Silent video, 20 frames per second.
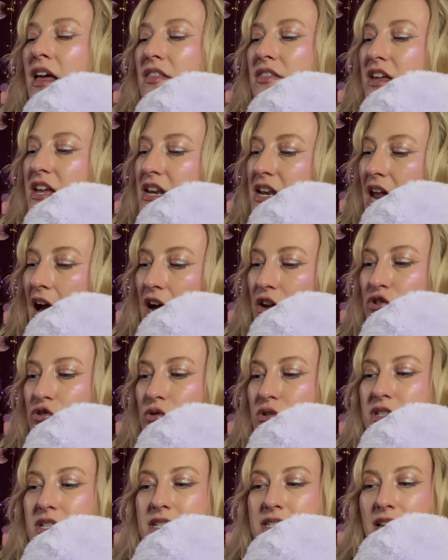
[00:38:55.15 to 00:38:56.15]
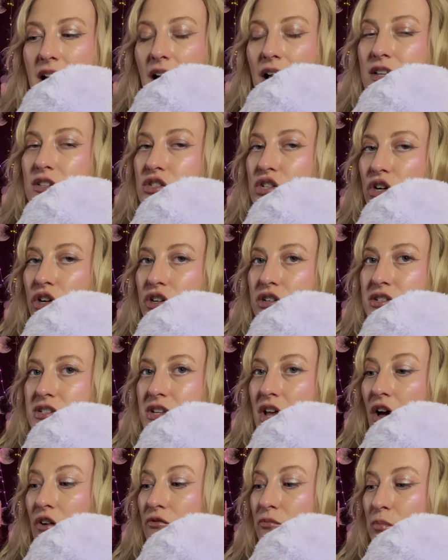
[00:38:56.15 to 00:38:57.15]
the natural disasters
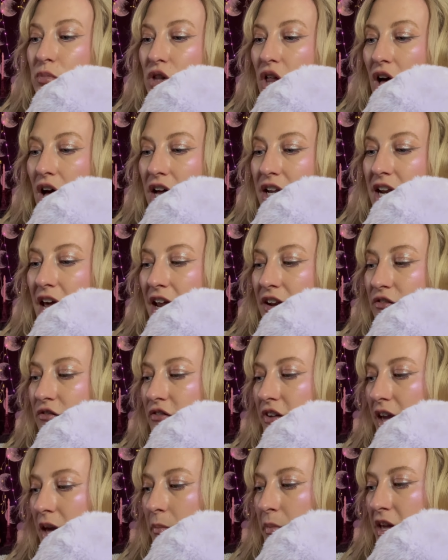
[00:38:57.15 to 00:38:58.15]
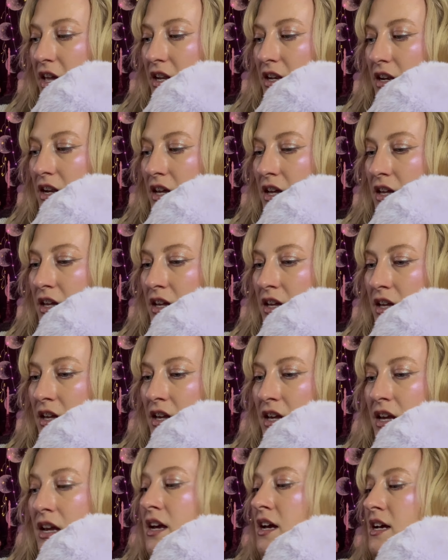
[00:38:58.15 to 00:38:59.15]
of blood and famine.
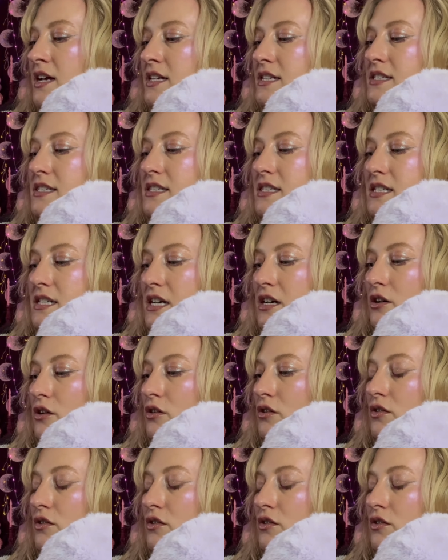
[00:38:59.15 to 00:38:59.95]
Still,